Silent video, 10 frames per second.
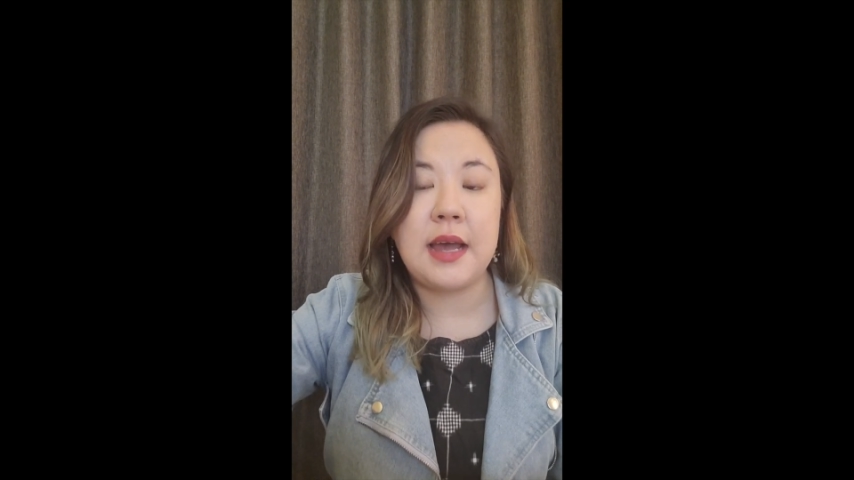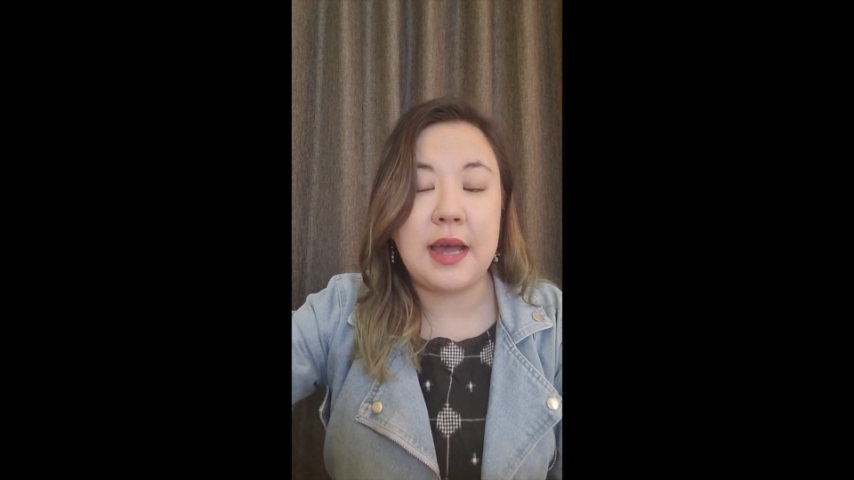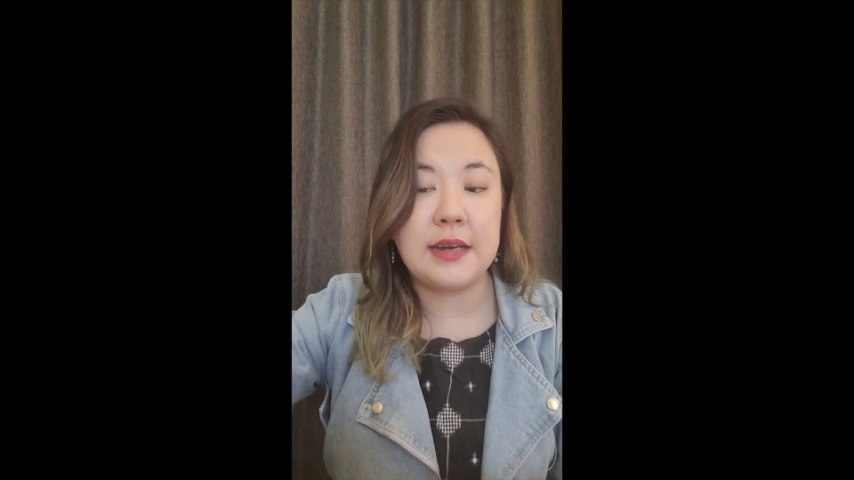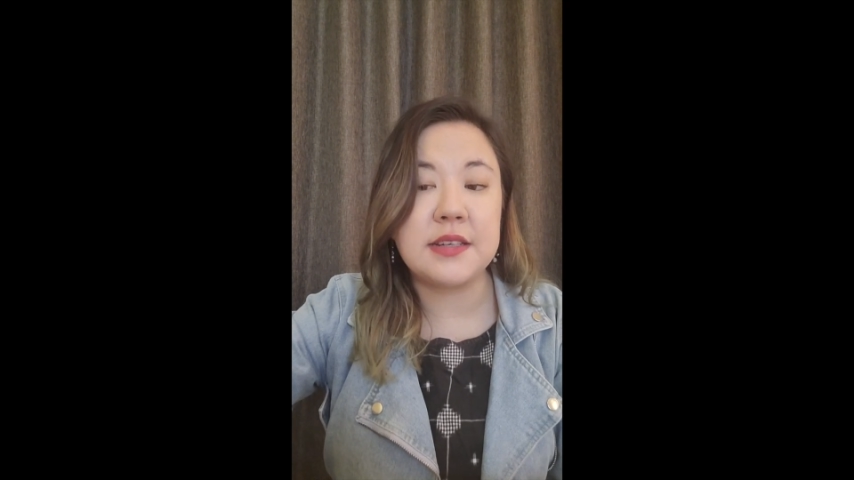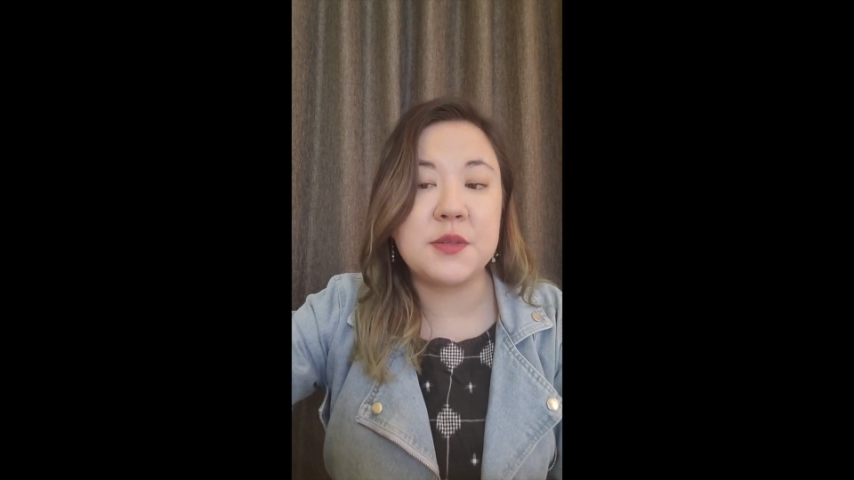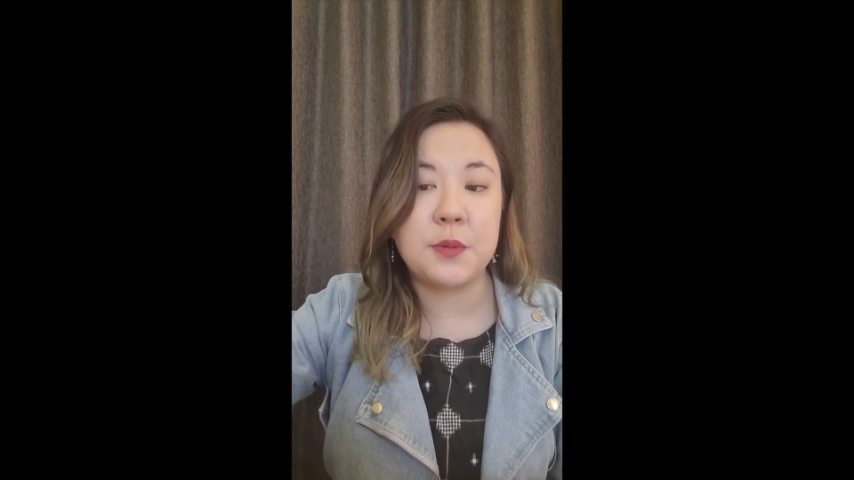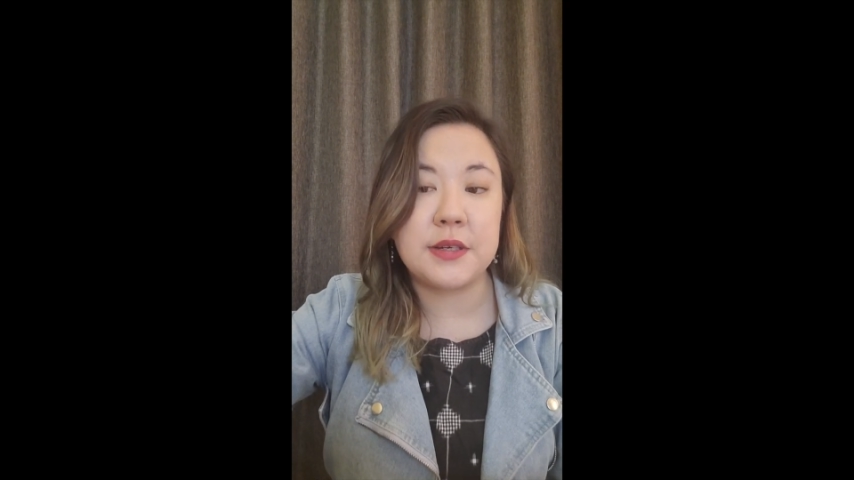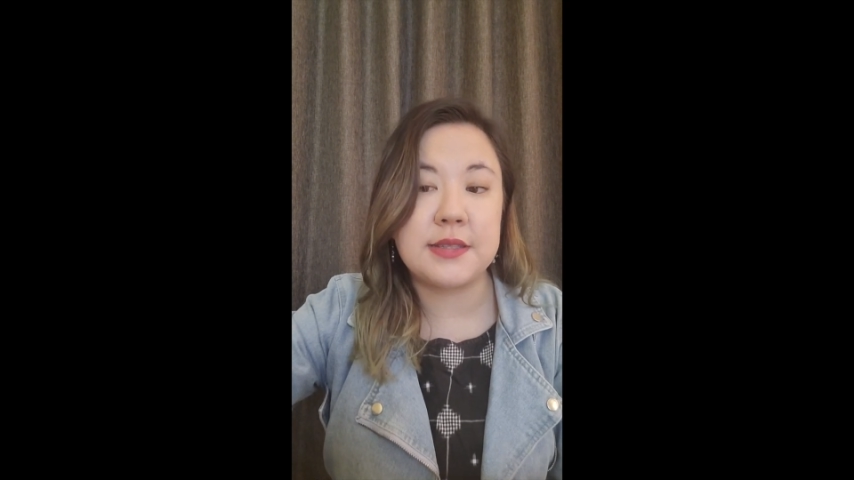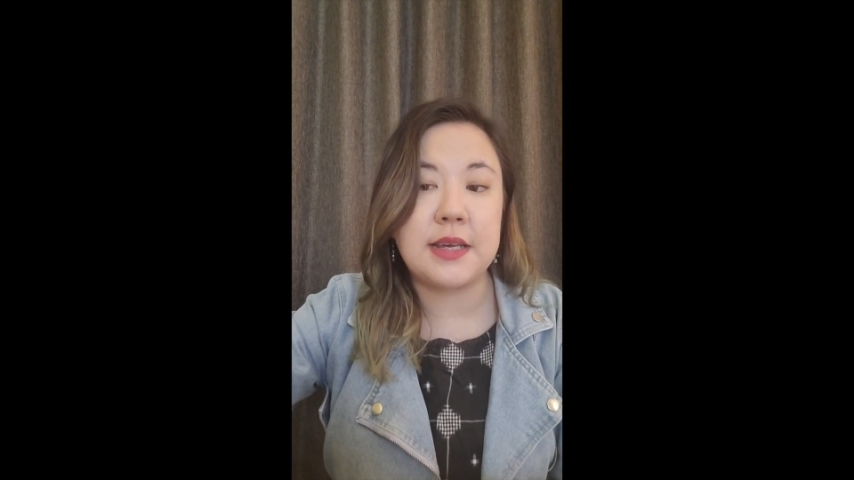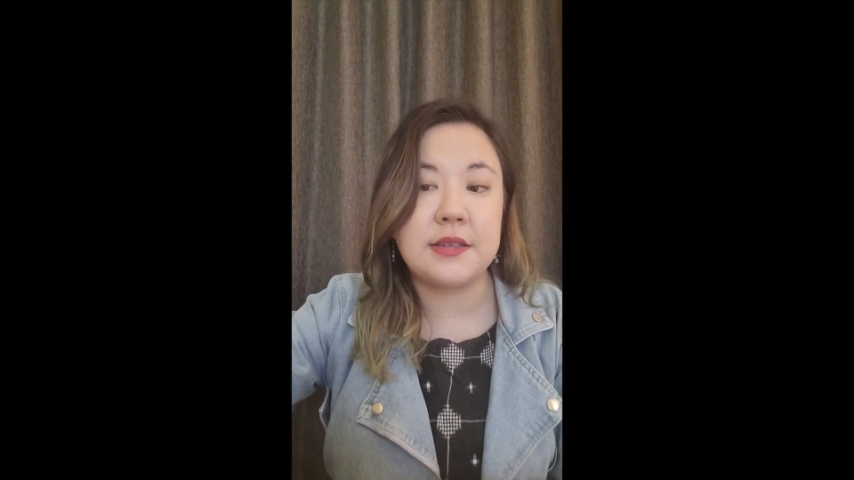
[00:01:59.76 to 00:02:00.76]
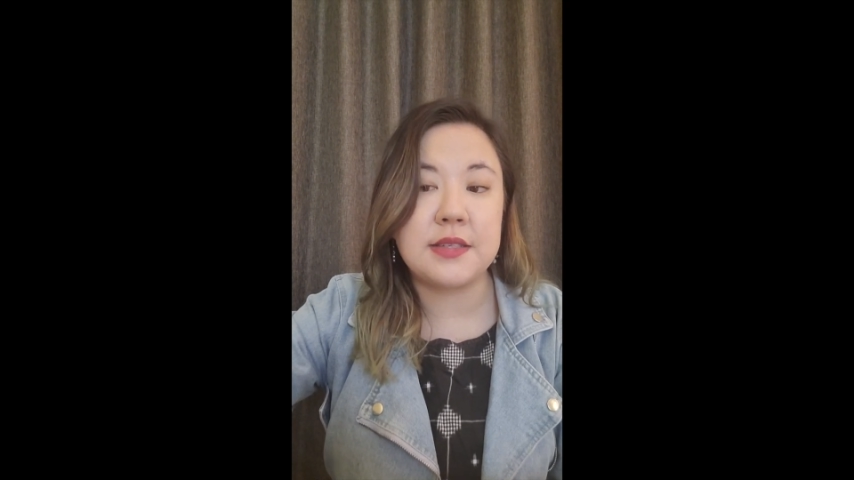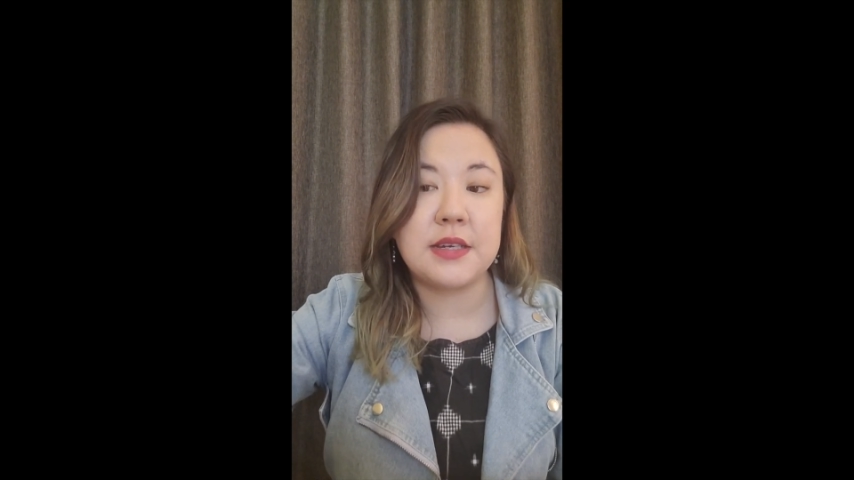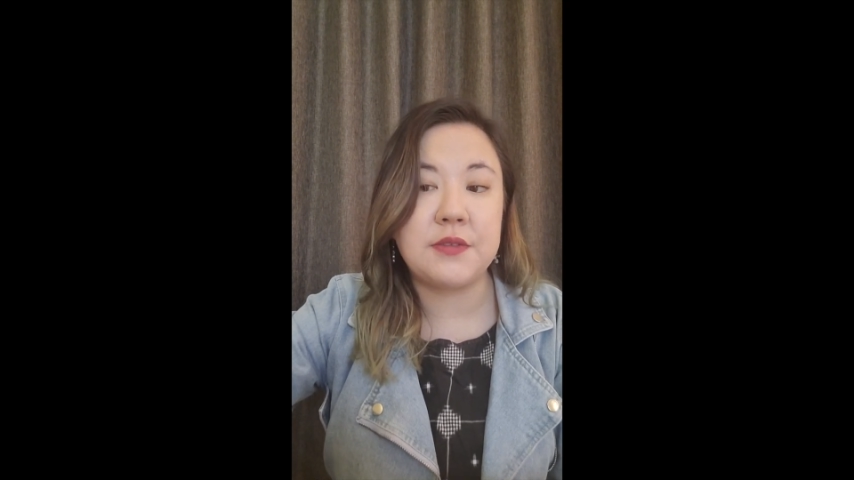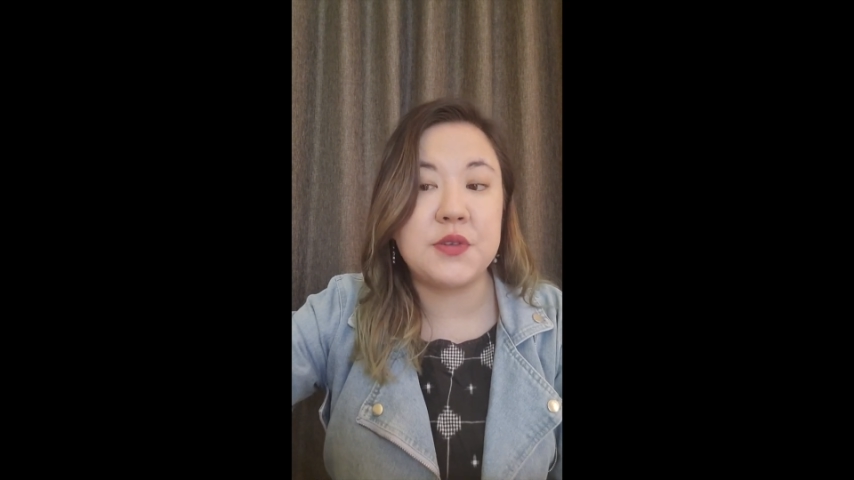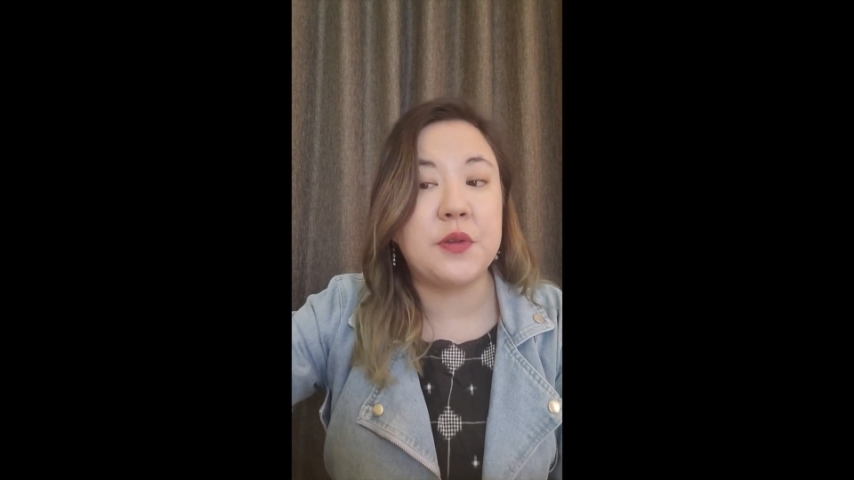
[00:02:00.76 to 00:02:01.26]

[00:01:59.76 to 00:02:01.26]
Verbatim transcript: and express ourselves